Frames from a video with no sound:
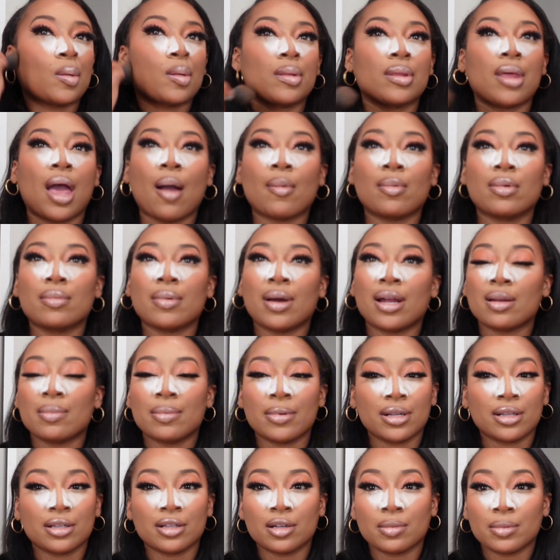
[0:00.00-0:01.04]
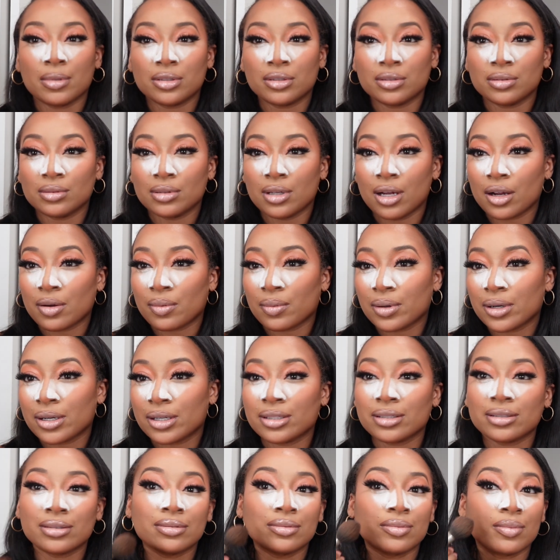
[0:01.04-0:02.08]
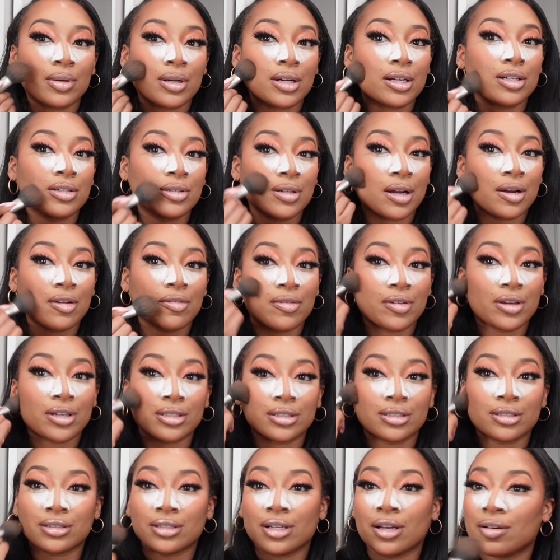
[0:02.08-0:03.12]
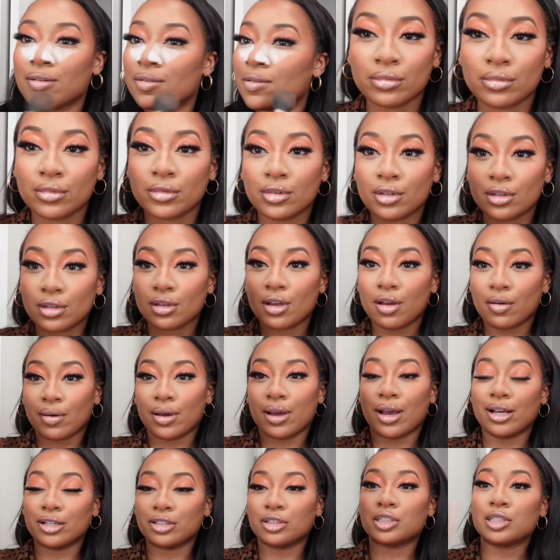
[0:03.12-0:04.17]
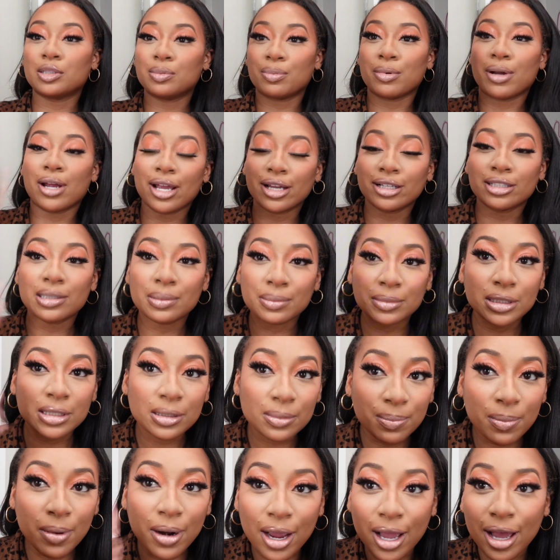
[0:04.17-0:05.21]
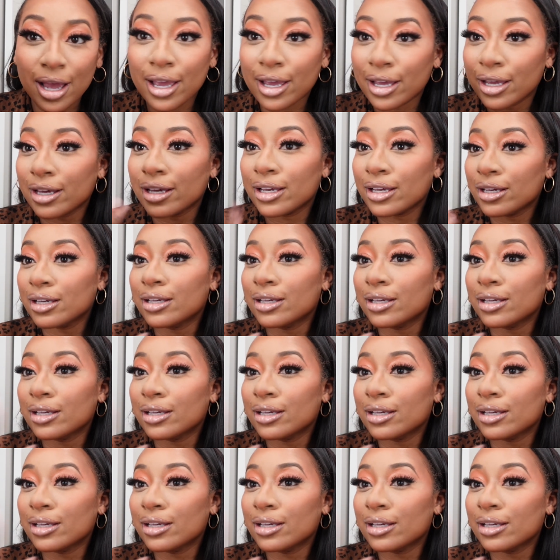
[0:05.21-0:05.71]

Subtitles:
That one might have been a little bit too dark. We're gonna try to fix it though. Okay, I just sprayed some spray.